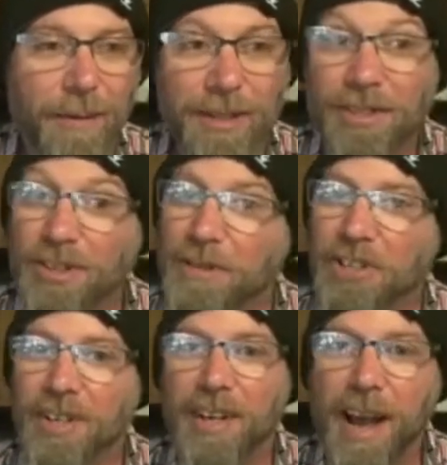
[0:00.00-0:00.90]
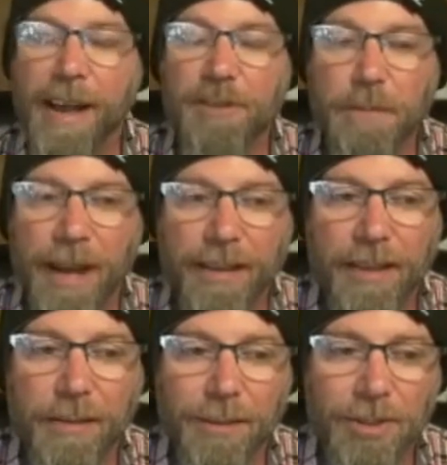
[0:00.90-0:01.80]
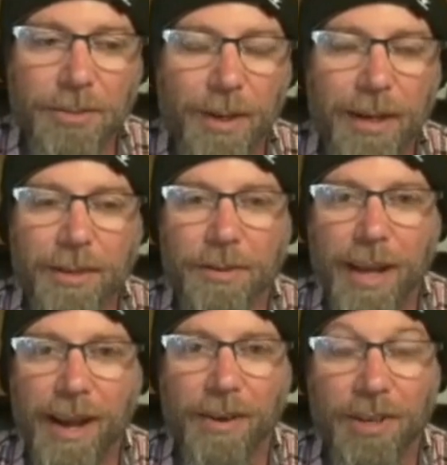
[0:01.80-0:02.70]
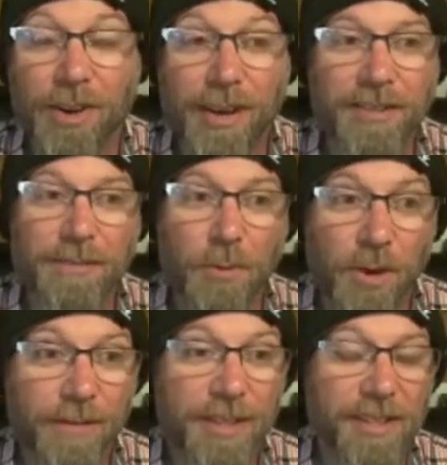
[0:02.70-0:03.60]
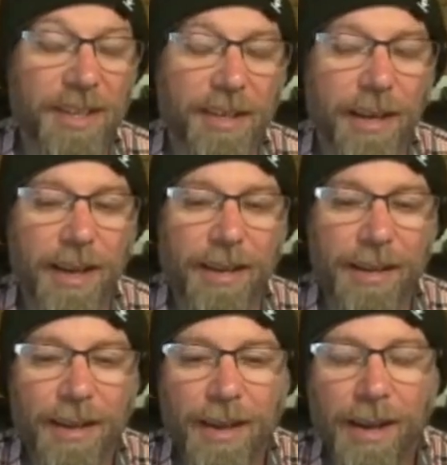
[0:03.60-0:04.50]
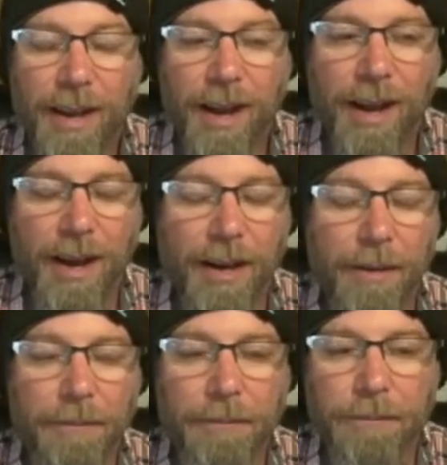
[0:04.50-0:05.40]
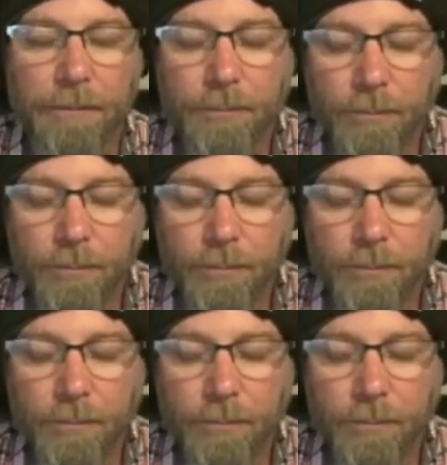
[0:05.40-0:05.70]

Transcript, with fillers: I wasn't so much into knives back then, which is what I do now. You know, I was more of a stick guy. Um,